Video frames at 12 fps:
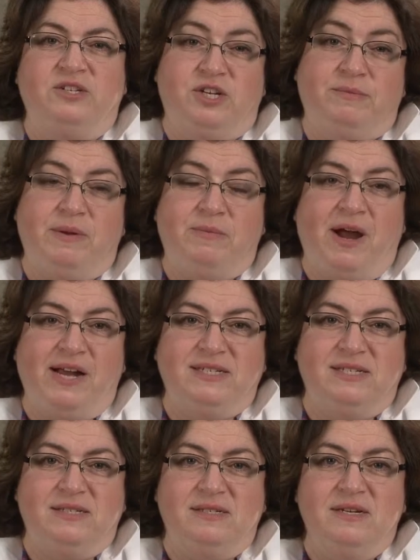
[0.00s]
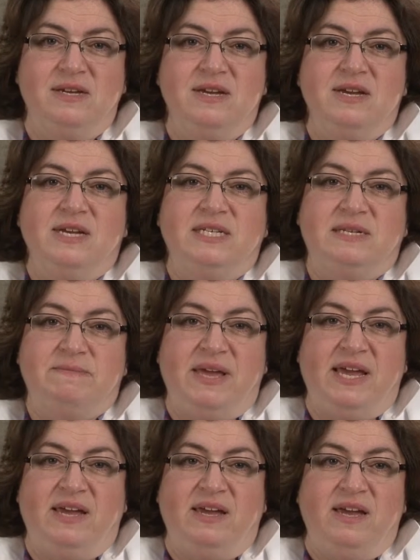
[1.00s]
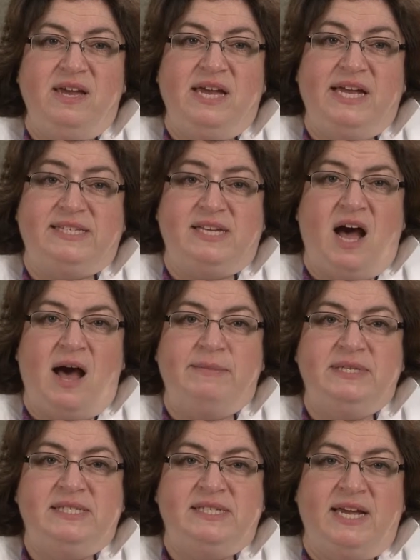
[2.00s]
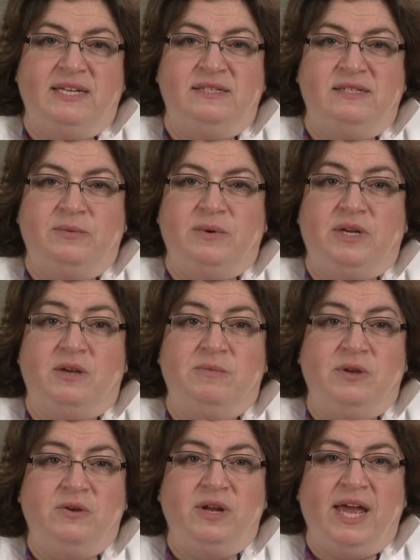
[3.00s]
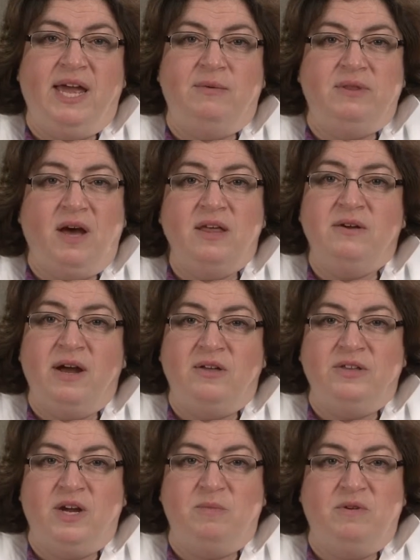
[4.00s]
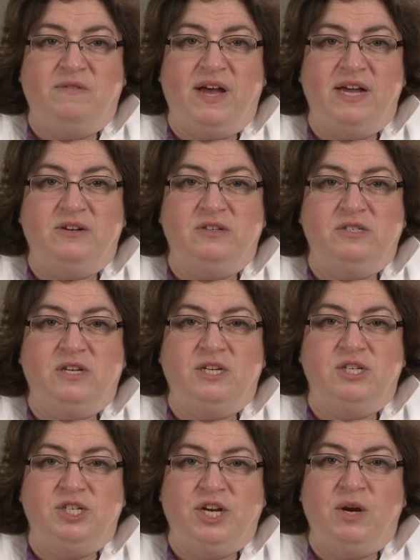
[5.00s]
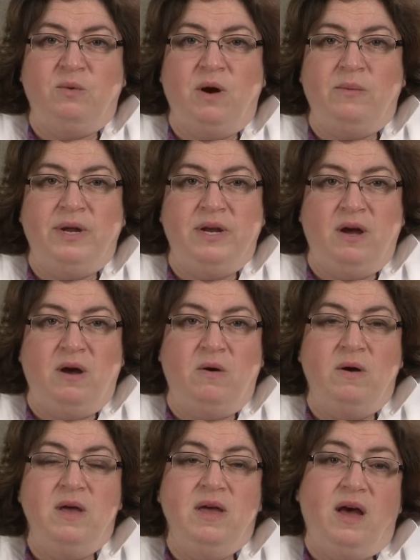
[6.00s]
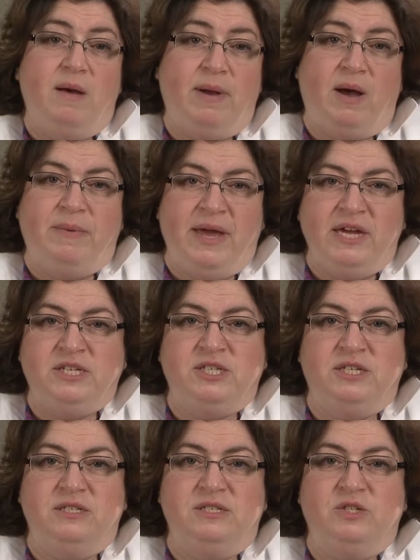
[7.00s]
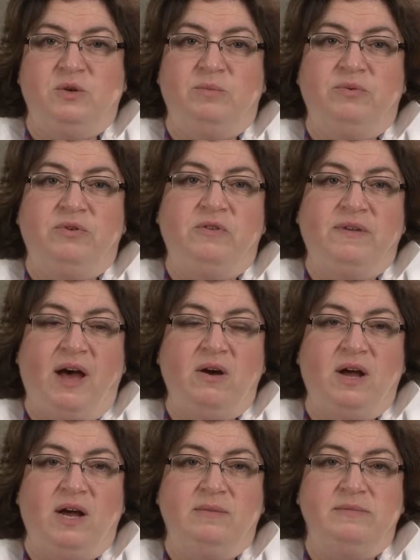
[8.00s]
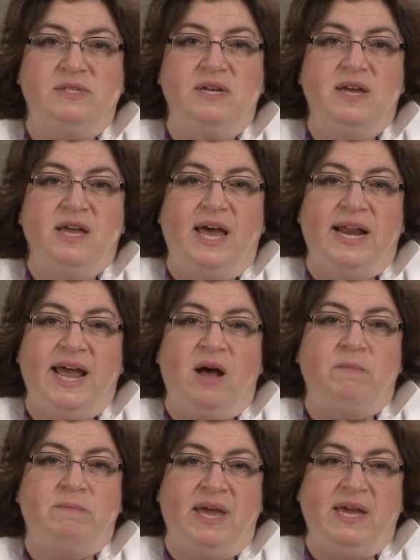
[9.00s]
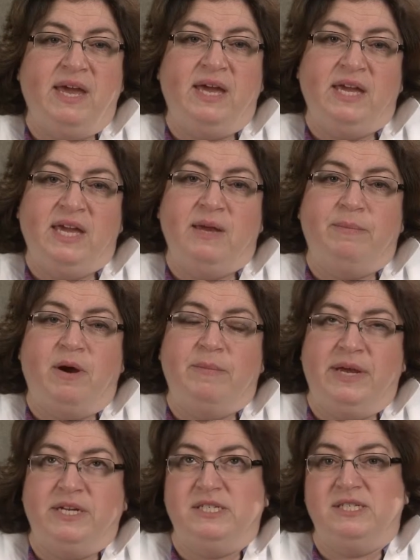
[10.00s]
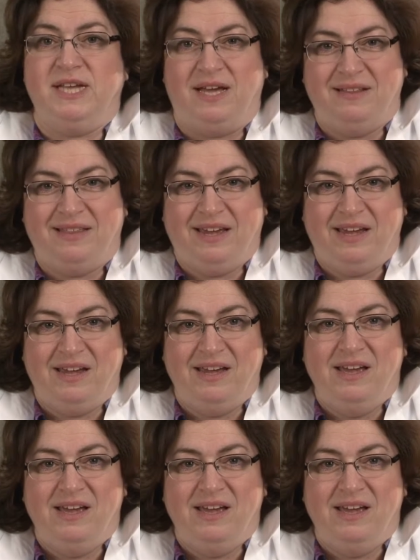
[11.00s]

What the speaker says: should be practiced. To me, it's common sense that we communicate with other healthcare providers and share what we know about patients to improve outcomes and help make and keep our patients healthy.